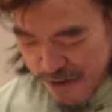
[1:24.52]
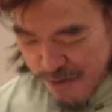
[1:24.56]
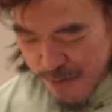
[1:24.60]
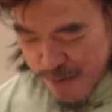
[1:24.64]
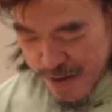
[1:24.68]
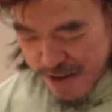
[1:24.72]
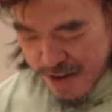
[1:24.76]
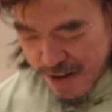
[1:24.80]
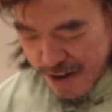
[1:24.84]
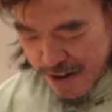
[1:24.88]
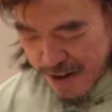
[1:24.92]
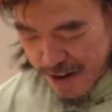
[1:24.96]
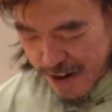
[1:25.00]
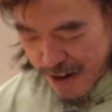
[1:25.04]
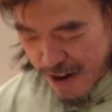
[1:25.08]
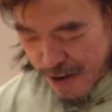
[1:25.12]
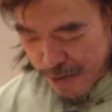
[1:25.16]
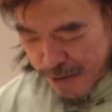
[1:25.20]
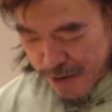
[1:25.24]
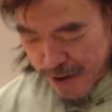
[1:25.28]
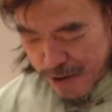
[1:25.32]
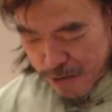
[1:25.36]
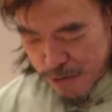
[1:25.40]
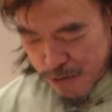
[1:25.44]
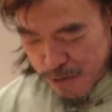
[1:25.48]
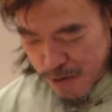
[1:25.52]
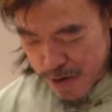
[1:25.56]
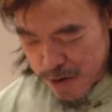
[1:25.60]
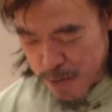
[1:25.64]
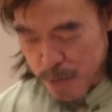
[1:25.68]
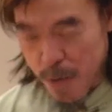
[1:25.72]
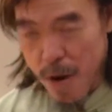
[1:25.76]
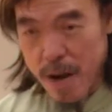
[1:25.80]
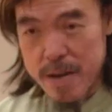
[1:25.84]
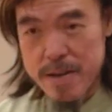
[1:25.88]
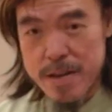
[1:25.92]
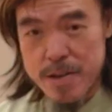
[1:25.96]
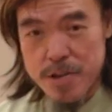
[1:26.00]
with Mr. Gehry, who was
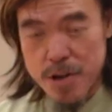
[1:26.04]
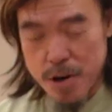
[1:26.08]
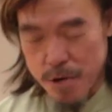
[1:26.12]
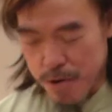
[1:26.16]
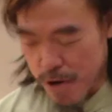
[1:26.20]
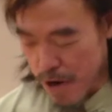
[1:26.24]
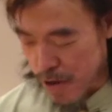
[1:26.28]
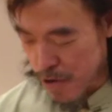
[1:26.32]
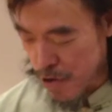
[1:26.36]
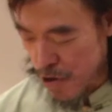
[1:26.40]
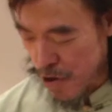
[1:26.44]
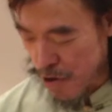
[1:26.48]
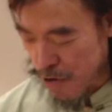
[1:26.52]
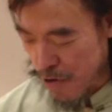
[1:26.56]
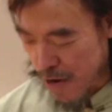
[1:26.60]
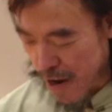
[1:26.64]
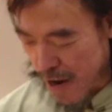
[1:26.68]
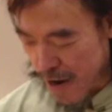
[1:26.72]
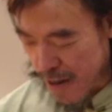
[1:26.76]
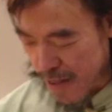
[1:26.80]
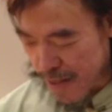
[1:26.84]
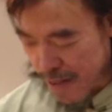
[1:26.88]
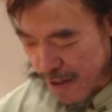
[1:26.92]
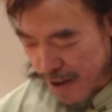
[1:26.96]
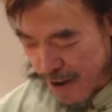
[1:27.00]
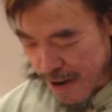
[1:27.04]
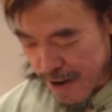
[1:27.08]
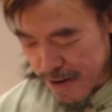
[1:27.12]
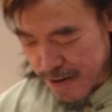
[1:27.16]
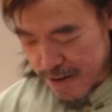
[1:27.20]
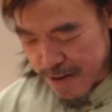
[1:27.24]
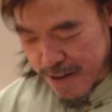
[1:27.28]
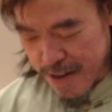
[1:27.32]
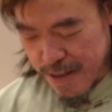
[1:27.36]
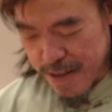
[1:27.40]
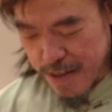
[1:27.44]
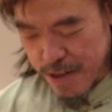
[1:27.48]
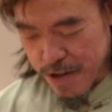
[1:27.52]
born in Toronto, Canada, and
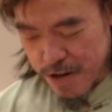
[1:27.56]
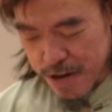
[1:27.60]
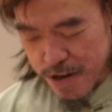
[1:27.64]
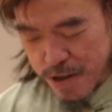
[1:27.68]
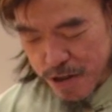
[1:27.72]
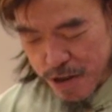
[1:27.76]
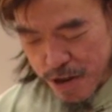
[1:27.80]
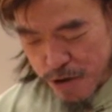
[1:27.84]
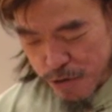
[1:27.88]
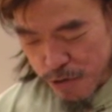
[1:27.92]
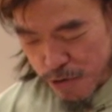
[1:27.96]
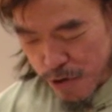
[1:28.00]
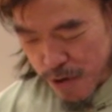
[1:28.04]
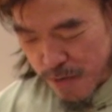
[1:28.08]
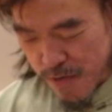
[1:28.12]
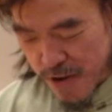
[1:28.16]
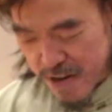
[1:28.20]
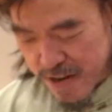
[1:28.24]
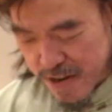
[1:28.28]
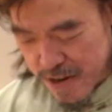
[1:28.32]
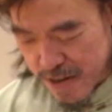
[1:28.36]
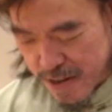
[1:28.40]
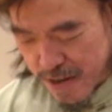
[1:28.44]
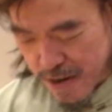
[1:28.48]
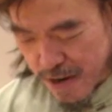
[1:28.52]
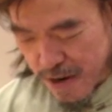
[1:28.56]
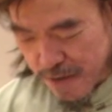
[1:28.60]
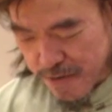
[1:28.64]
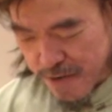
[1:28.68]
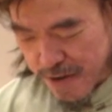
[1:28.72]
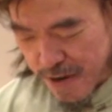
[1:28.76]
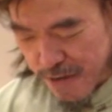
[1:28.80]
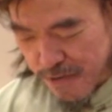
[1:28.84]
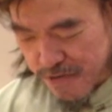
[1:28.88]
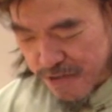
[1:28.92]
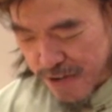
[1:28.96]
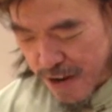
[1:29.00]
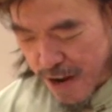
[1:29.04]
studied at the University of
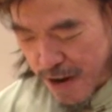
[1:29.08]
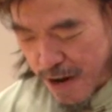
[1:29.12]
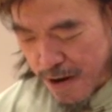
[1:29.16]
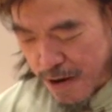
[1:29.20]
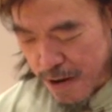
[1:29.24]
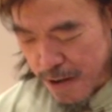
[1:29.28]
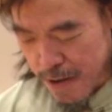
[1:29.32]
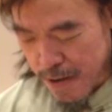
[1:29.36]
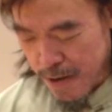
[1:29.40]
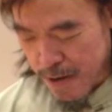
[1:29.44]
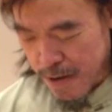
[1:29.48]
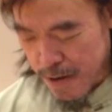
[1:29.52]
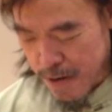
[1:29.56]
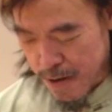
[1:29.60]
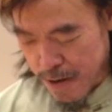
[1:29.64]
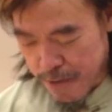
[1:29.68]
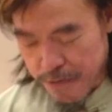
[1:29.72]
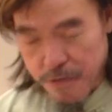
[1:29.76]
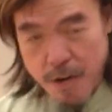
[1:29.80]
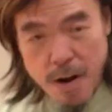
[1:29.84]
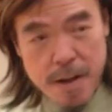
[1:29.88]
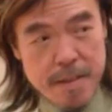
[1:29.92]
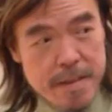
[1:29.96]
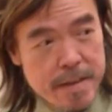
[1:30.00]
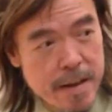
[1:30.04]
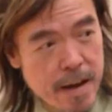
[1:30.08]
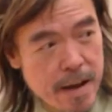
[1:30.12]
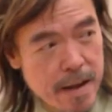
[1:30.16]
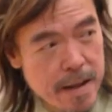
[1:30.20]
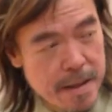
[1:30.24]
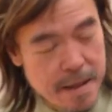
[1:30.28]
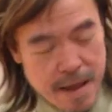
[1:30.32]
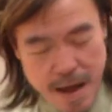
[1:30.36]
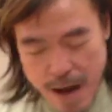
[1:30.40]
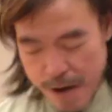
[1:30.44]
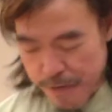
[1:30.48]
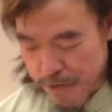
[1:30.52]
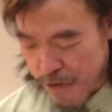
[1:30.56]
South California and
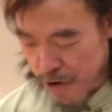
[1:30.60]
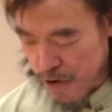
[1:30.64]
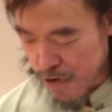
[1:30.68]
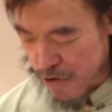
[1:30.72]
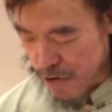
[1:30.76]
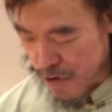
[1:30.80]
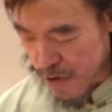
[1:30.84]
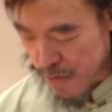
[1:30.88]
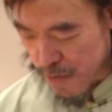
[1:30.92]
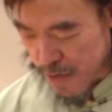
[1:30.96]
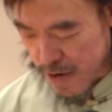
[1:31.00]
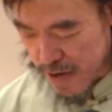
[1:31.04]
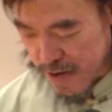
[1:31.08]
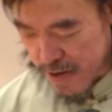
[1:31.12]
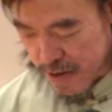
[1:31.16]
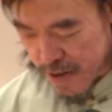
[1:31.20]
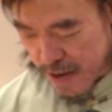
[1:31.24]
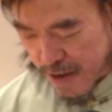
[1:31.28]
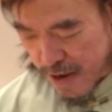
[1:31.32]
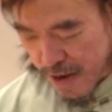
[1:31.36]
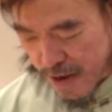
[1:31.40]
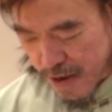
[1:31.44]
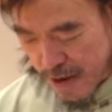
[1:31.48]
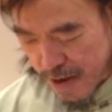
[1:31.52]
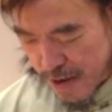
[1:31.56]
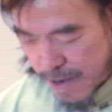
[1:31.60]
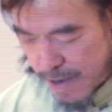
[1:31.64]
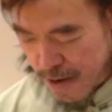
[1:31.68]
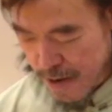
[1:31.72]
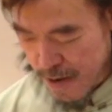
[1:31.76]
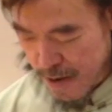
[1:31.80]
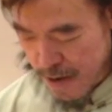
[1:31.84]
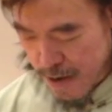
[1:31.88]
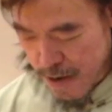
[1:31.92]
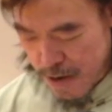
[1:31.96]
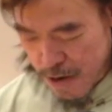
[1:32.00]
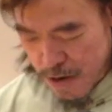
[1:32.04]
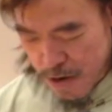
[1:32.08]
Harvard University.
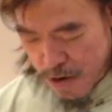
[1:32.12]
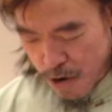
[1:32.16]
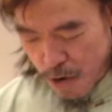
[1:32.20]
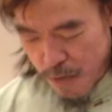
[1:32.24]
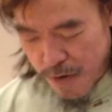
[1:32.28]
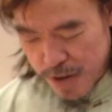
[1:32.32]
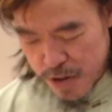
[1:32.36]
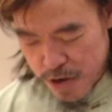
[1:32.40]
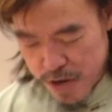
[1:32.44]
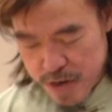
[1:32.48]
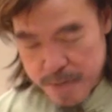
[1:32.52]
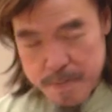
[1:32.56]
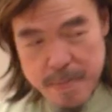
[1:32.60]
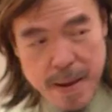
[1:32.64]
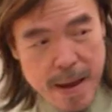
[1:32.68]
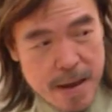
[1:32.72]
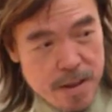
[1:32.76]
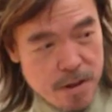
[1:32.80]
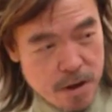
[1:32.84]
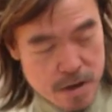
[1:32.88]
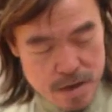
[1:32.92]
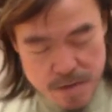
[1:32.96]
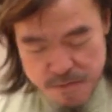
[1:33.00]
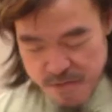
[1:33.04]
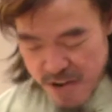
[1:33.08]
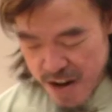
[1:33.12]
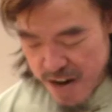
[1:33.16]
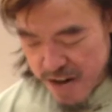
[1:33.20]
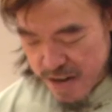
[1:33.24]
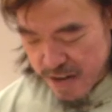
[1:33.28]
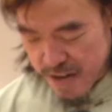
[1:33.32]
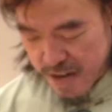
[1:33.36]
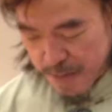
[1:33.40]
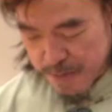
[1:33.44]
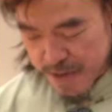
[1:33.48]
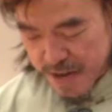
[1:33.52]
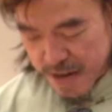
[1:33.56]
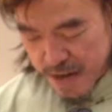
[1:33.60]
Over the span of his very
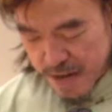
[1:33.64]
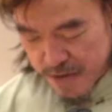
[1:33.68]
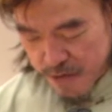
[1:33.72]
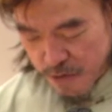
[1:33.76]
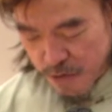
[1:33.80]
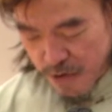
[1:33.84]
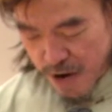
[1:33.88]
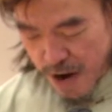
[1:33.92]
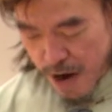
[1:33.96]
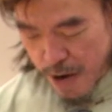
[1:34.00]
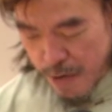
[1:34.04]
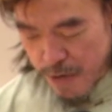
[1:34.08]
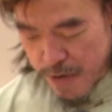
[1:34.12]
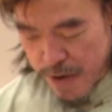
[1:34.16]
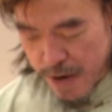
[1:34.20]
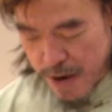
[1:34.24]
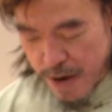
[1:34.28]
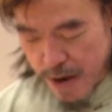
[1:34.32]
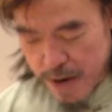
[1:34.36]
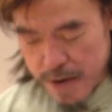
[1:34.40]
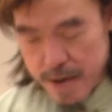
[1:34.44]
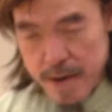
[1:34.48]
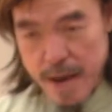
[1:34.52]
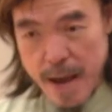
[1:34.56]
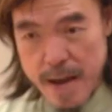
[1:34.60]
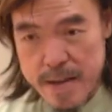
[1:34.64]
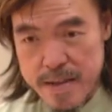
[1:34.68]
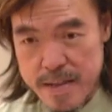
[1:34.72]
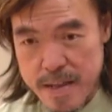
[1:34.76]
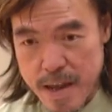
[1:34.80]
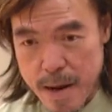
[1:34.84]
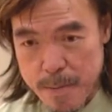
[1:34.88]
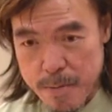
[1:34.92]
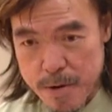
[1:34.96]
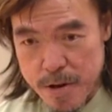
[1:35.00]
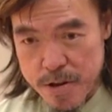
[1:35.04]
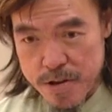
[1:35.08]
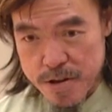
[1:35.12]
successful career, he
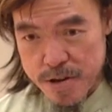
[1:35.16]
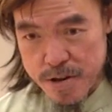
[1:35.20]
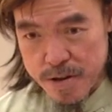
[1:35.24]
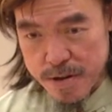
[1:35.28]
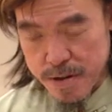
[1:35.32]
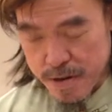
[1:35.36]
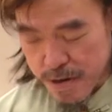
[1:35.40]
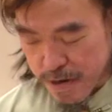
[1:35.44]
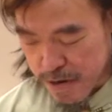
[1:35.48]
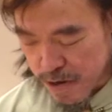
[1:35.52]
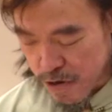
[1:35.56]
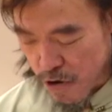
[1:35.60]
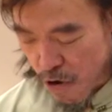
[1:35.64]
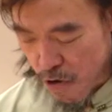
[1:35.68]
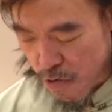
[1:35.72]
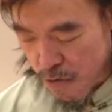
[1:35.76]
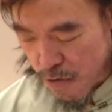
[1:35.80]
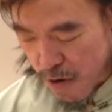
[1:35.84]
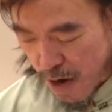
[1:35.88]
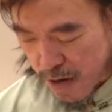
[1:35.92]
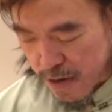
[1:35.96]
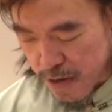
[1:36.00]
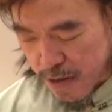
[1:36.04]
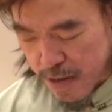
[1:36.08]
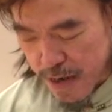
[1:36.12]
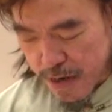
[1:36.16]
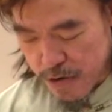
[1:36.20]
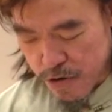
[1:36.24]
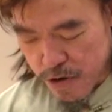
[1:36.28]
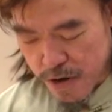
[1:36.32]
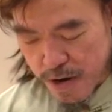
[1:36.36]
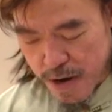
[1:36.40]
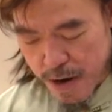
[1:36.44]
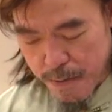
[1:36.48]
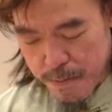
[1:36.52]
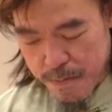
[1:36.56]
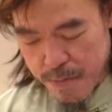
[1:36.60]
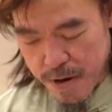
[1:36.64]
established a number of architecture
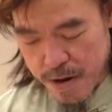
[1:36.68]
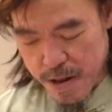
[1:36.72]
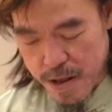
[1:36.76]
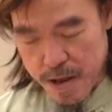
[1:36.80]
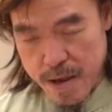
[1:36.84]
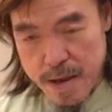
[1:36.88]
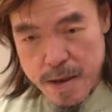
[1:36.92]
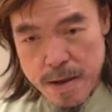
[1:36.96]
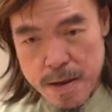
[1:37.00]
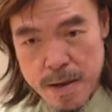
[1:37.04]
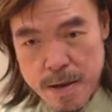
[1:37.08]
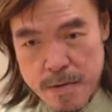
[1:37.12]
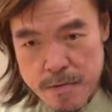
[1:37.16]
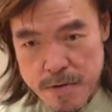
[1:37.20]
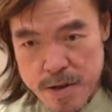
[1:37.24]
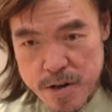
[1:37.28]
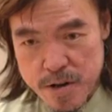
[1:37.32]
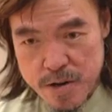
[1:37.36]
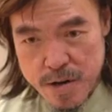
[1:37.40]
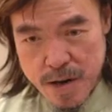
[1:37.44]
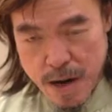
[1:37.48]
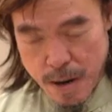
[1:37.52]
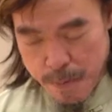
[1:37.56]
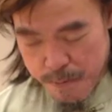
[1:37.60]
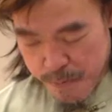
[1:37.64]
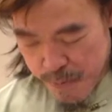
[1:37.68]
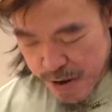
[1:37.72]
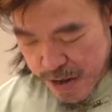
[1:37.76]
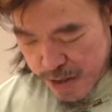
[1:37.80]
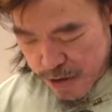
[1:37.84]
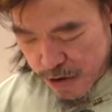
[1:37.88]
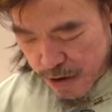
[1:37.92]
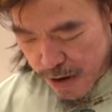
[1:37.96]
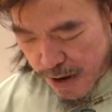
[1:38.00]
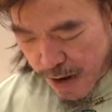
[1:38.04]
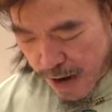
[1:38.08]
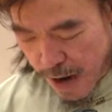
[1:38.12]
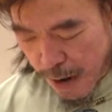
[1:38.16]
company, which completed
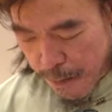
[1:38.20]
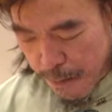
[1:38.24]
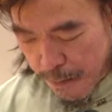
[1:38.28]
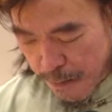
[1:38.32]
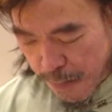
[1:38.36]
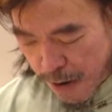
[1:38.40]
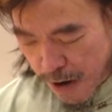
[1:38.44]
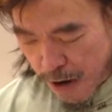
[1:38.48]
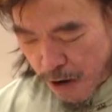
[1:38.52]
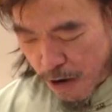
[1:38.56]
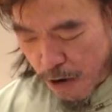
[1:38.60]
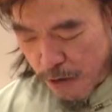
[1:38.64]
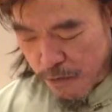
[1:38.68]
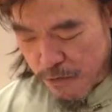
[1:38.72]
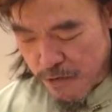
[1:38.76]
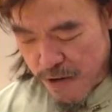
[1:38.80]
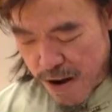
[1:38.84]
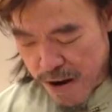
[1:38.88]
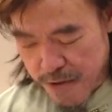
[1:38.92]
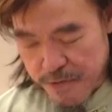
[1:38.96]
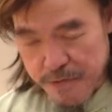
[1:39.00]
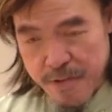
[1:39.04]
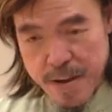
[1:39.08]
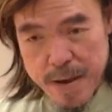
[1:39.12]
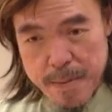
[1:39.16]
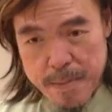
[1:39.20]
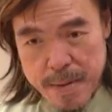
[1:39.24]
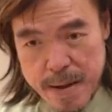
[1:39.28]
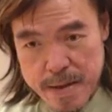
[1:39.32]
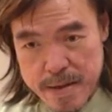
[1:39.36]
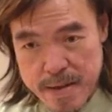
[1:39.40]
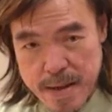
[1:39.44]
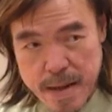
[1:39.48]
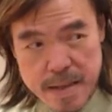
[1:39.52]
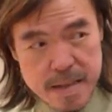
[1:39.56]
a number of very famous